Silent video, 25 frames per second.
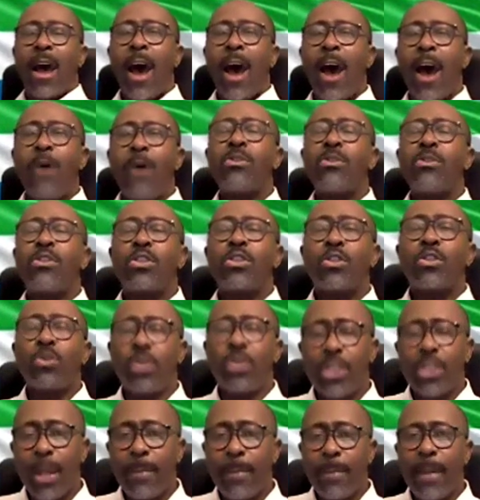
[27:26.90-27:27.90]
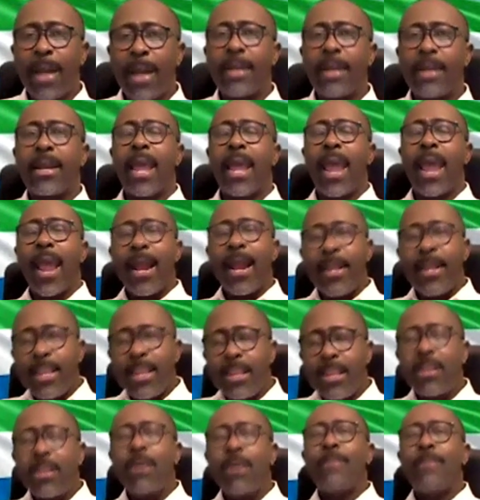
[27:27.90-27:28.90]
how soldier man
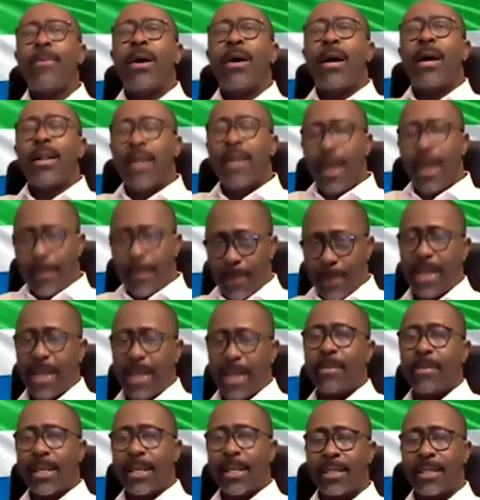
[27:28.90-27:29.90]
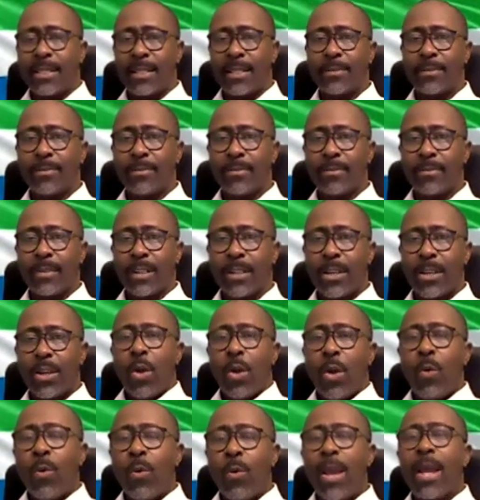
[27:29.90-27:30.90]
end up in a parliament.
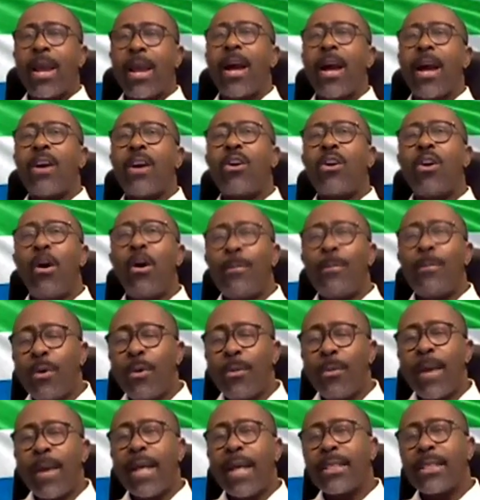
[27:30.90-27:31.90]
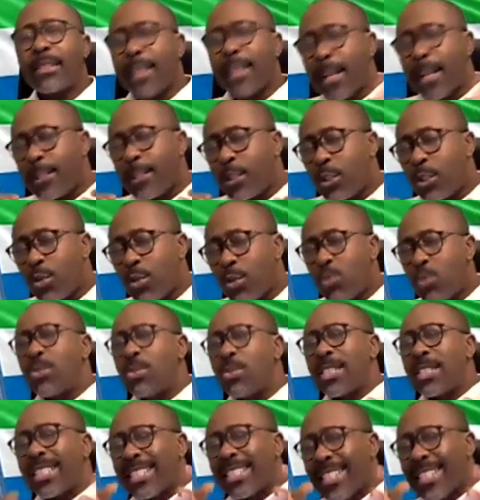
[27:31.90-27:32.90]
We can compromise then
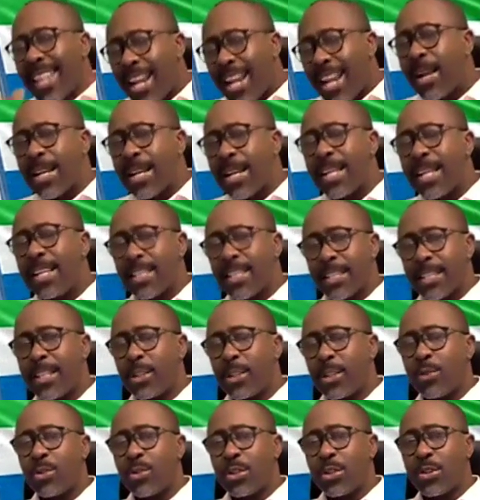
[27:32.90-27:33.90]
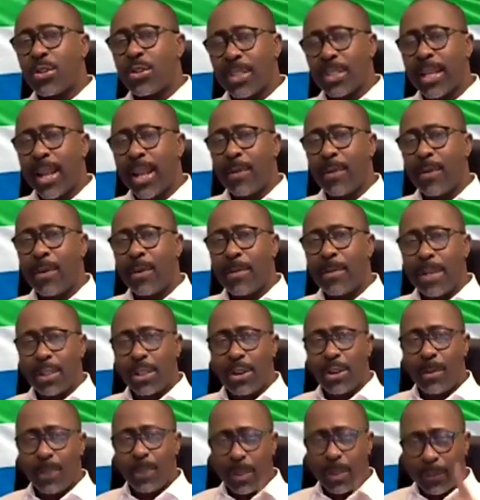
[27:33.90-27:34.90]
two sacred institutions there, which
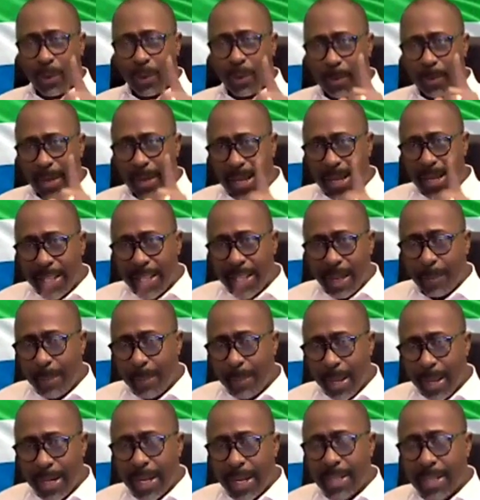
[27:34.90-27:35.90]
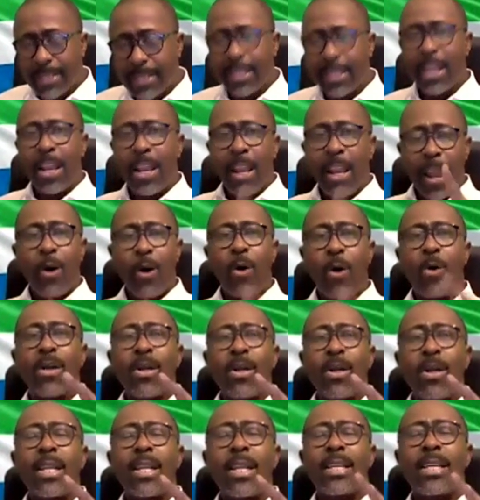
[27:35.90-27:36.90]
is supposed to be independent and
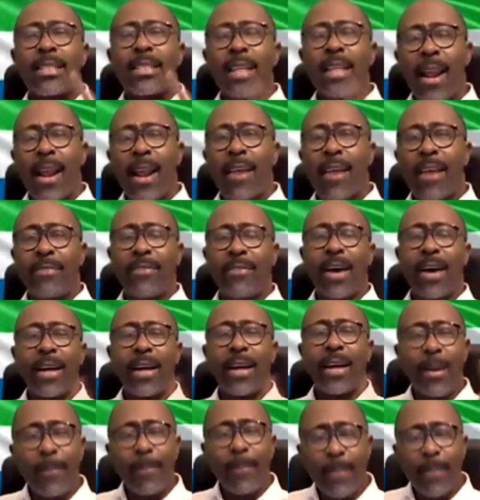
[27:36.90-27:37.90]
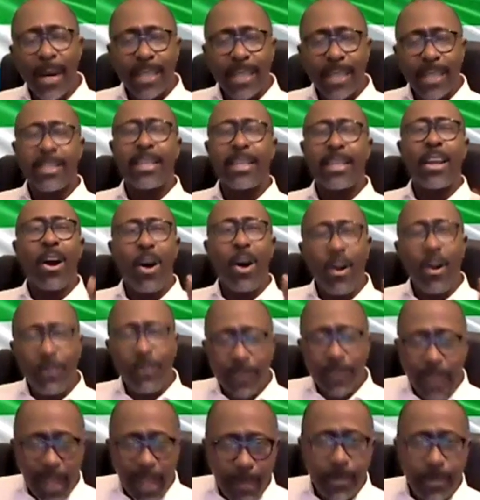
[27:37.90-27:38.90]
only serve at the mercy
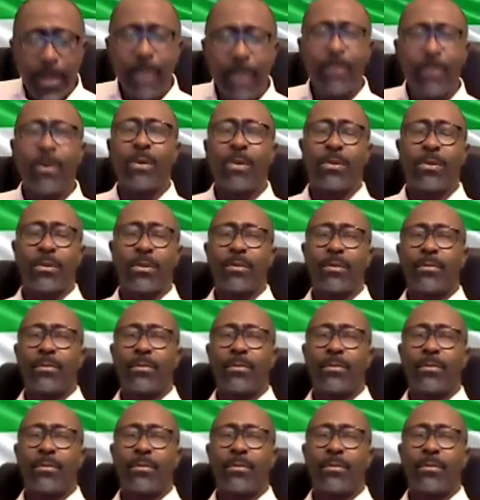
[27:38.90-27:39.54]
of the people.